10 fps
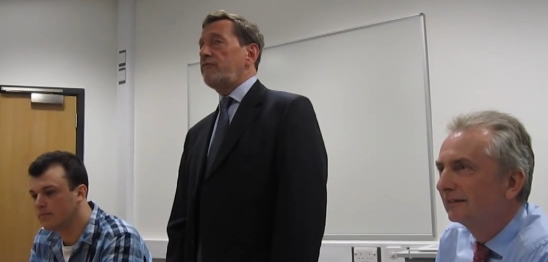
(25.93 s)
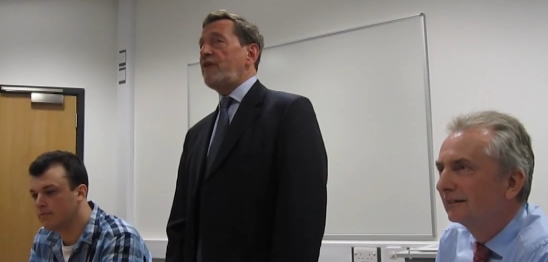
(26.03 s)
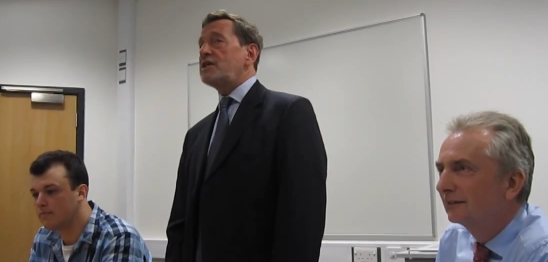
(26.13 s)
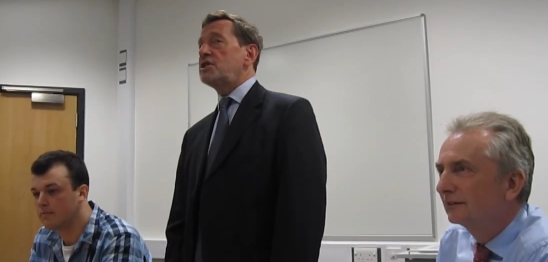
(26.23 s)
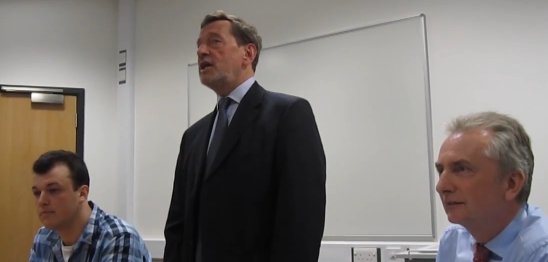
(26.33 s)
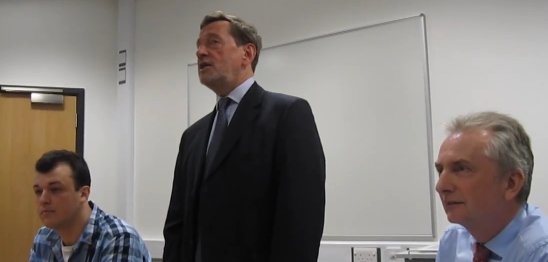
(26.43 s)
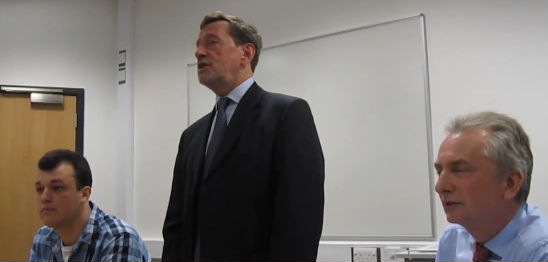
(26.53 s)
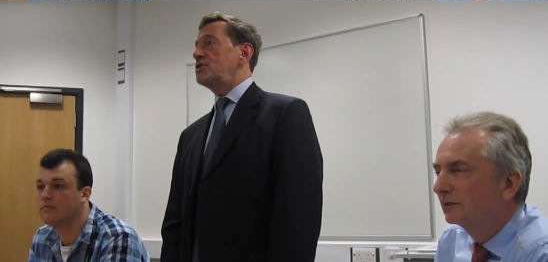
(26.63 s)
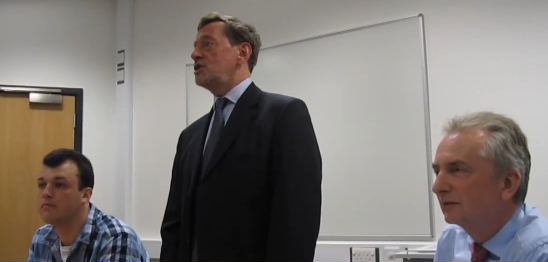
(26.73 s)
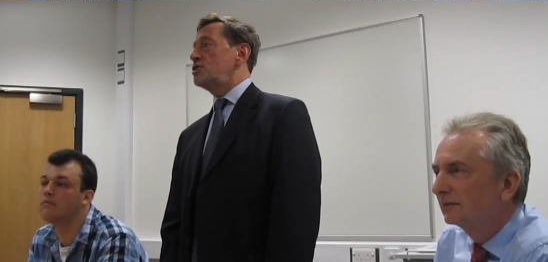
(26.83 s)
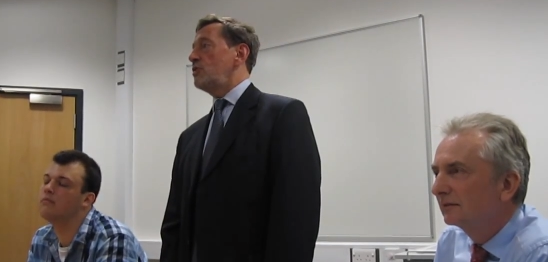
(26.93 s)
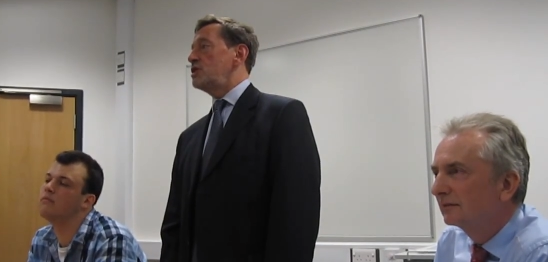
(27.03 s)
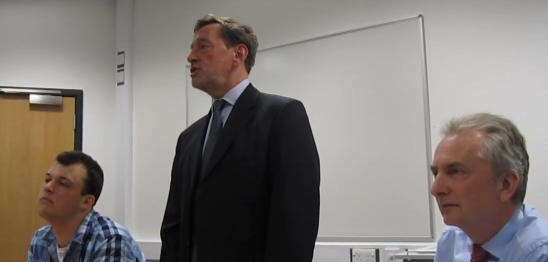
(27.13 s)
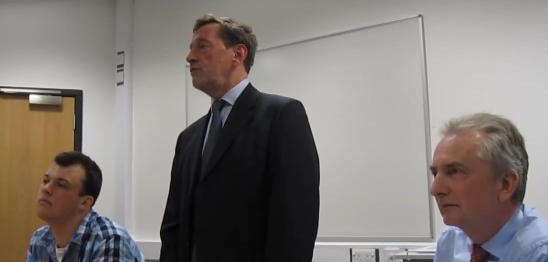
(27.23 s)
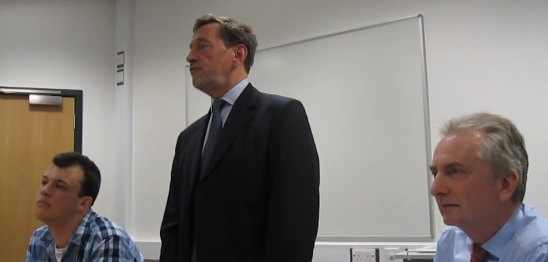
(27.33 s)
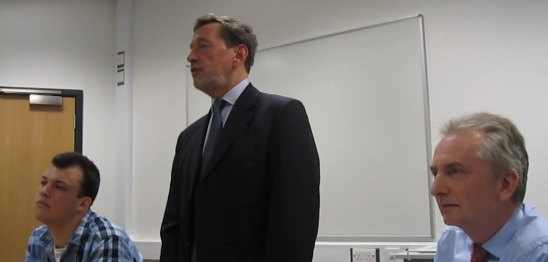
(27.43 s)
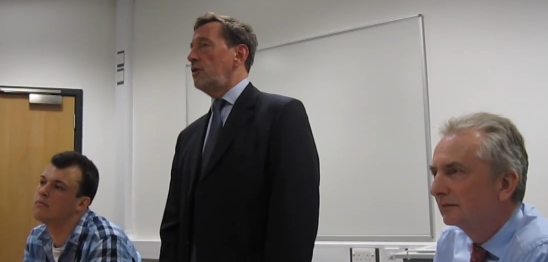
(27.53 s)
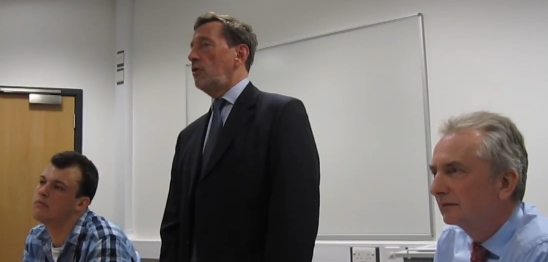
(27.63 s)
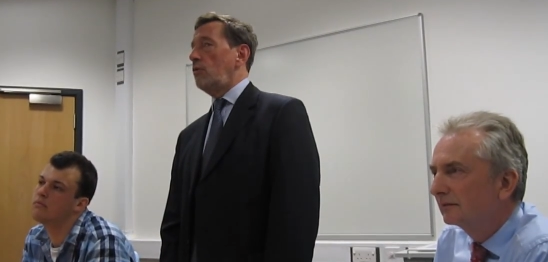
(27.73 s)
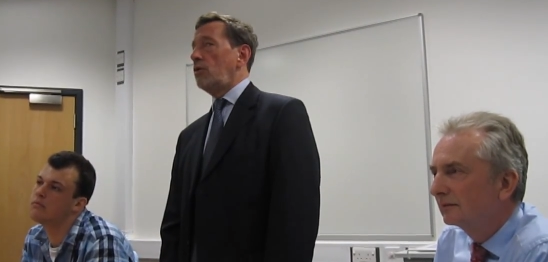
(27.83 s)
Speaker 1: fascinating situation for
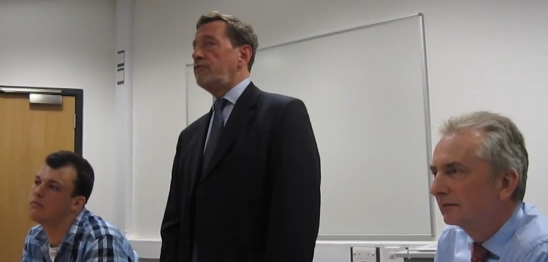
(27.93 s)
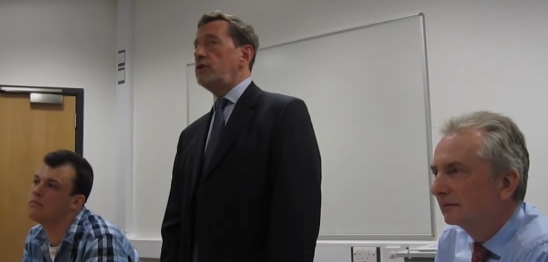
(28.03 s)
all of